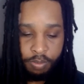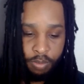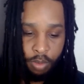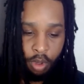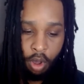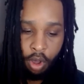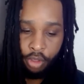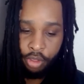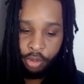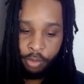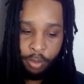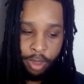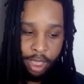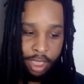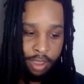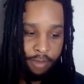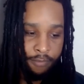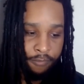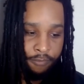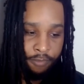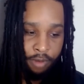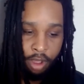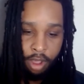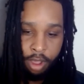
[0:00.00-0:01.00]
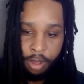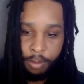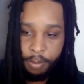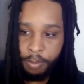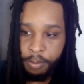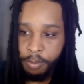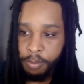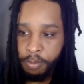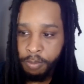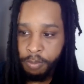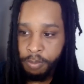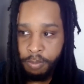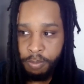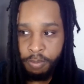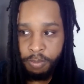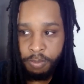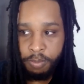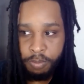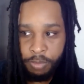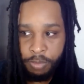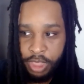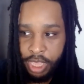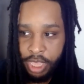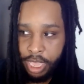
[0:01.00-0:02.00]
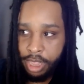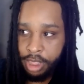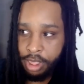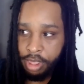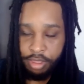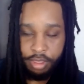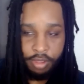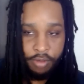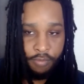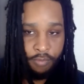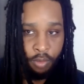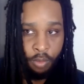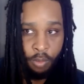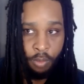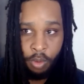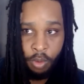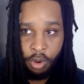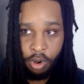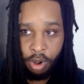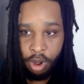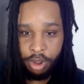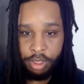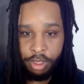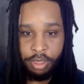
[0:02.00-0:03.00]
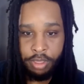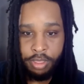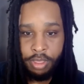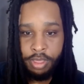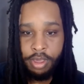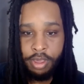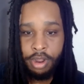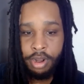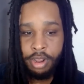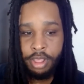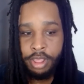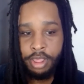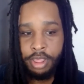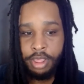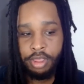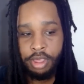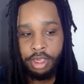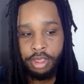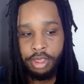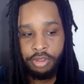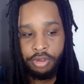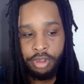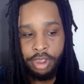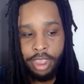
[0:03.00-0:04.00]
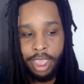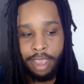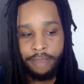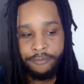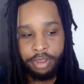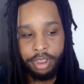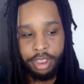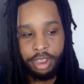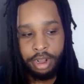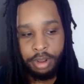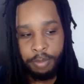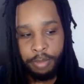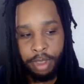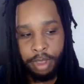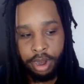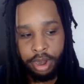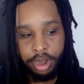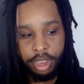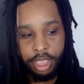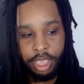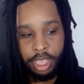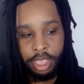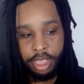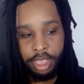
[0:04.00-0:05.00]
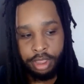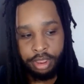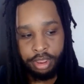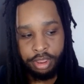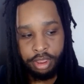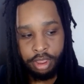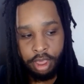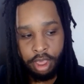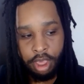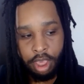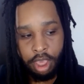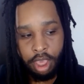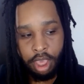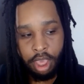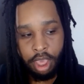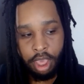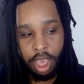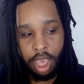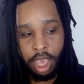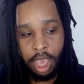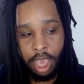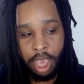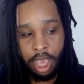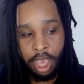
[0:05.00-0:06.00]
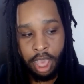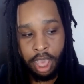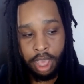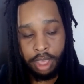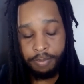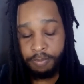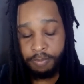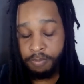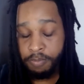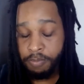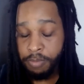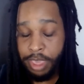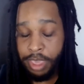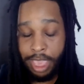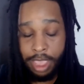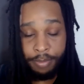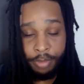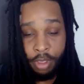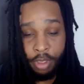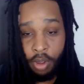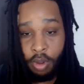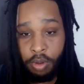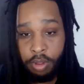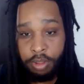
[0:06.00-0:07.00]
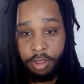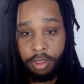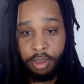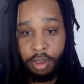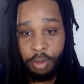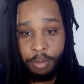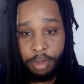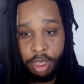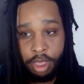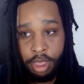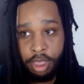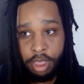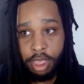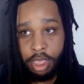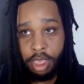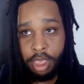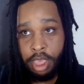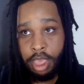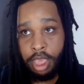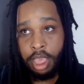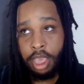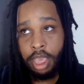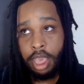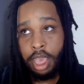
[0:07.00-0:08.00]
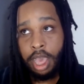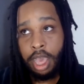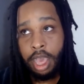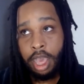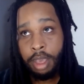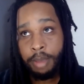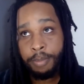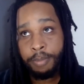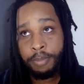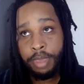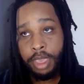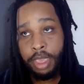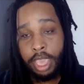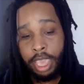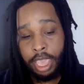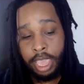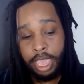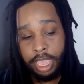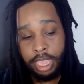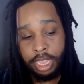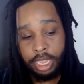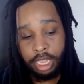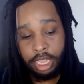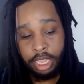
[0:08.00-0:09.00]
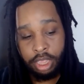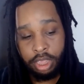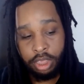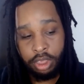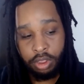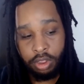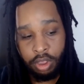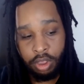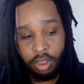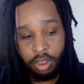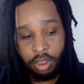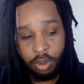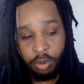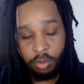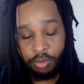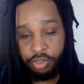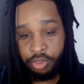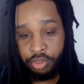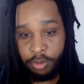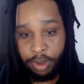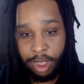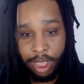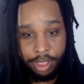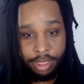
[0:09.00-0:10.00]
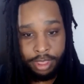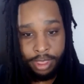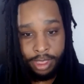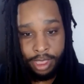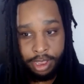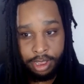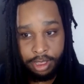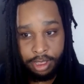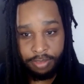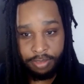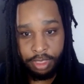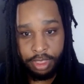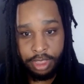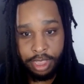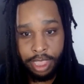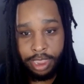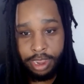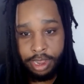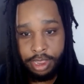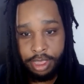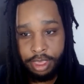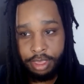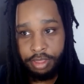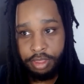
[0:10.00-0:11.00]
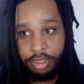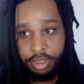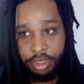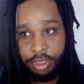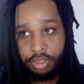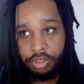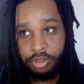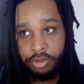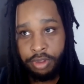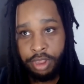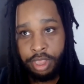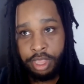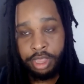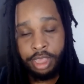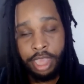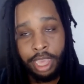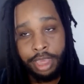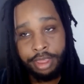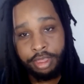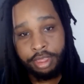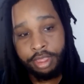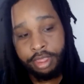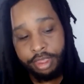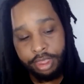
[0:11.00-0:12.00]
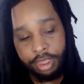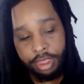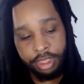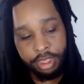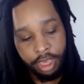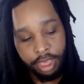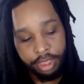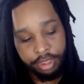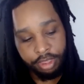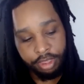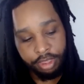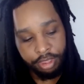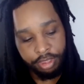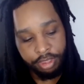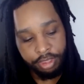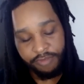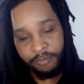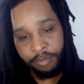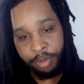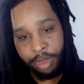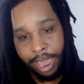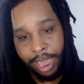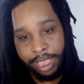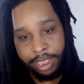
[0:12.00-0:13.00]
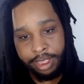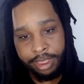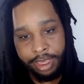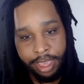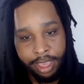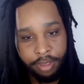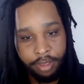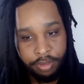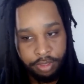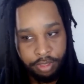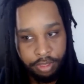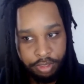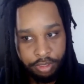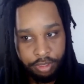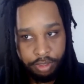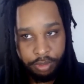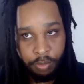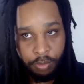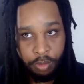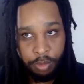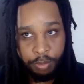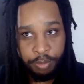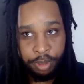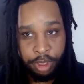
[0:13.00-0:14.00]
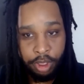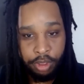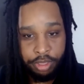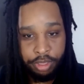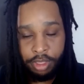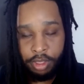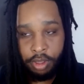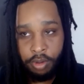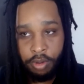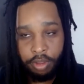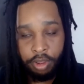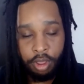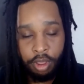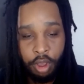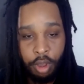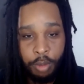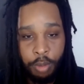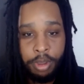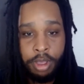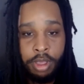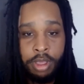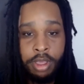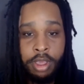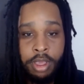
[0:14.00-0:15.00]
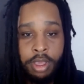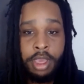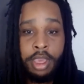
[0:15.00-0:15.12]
all the way from the end of Civil War to the turn of the century, African Americans uh, came to Oklahoma um, and you know, throughout the end of the 19th century, dozens and dozens of black towns were built in Oklahoma,